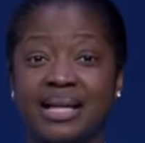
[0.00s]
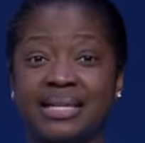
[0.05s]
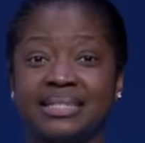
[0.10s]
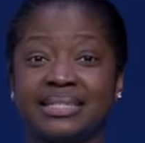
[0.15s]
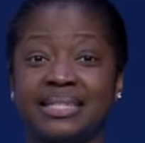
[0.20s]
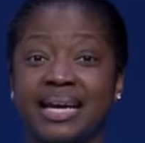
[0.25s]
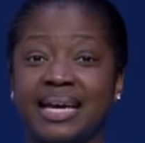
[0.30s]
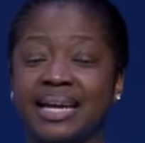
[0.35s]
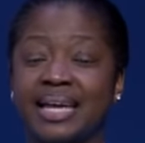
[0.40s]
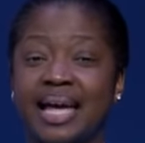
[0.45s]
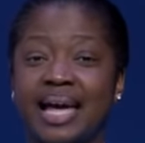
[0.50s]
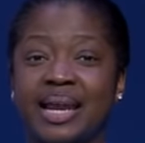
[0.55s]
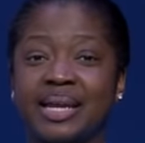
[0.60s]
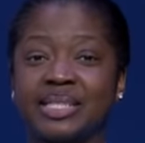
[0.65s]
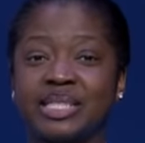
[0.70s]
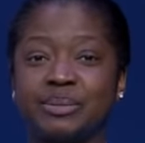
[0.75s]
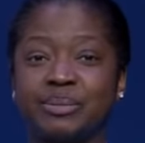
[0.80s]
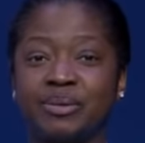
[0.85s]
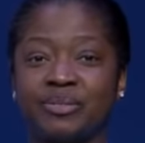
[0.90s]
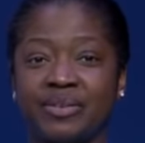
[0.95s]
dedicated
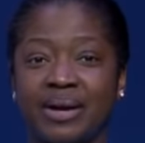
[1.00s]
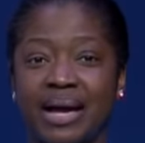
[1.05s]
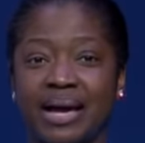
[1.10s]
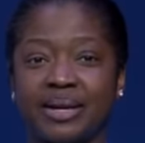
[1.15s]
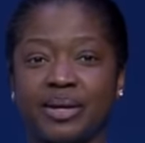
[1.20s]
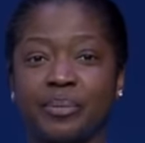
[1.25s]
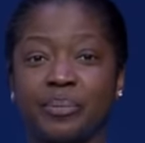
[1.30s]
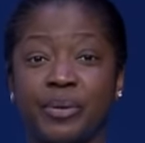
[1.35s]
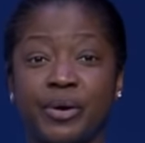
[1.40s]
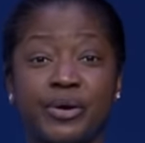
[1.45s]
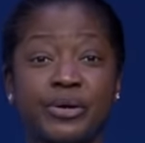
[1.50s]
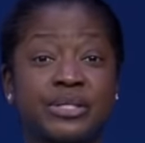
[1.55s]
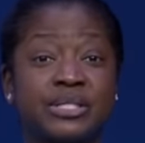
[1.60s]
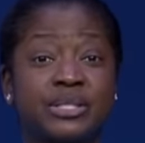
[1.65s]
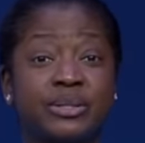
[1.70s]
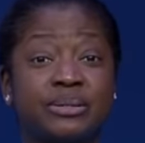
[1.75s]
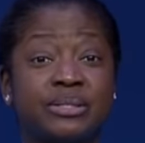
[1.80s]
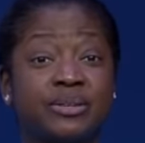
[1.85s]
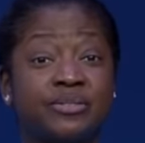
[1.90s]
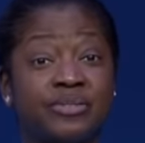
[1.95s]
to providing
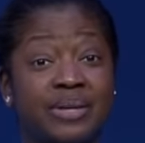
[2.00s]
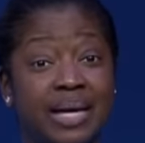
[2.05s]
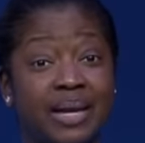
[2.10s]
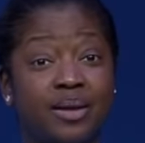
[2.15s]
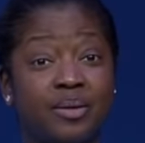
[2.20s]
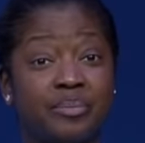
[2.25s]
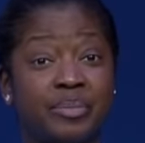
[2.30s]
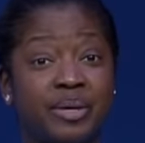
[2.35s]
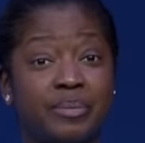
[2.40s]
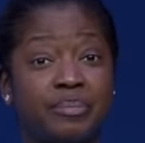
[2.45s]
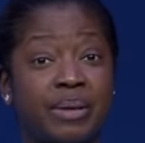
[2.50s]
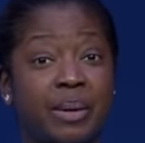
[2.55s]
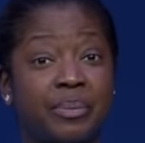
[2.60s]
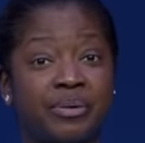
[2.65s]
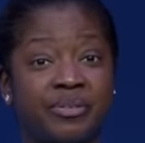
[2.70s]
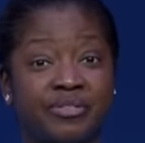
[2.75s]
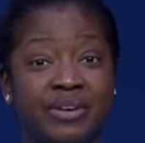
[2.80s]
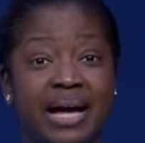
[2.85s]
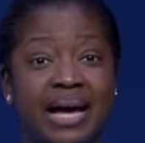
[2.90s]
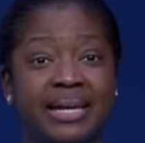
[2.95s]
personal development by
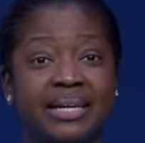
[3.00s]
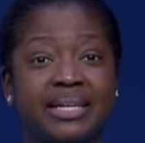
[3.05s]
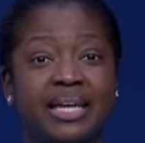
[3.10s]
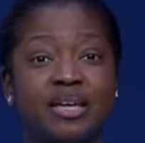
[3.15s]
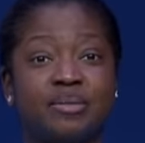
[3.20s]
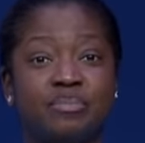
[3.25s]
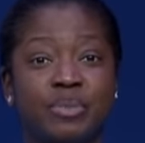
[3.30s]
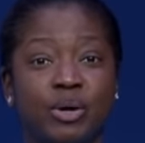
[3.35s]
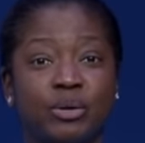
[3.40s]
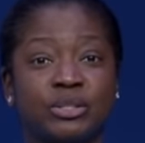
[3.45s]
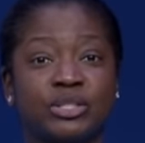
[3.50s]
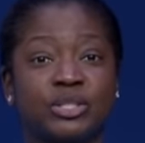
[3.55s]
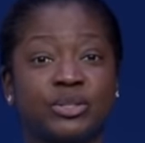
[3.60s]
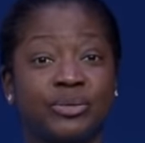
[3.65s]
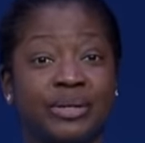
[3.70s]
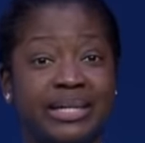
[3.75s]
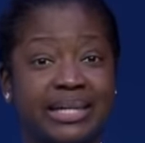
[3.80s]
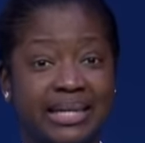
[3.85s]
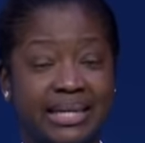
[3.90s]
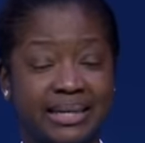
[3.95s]
providing emotional
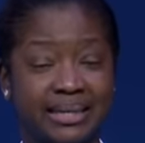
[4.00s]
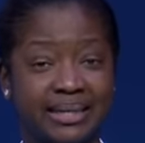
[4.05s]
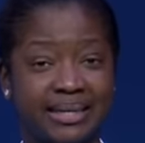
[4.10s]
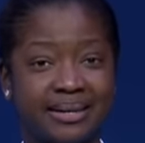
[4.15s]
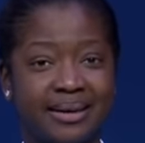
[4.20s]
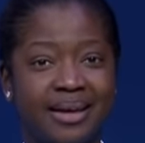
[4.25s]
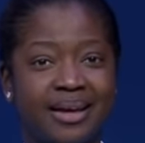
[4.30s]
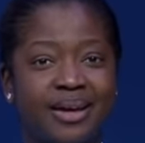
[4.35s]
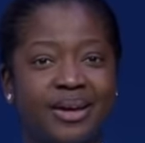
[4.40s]
healing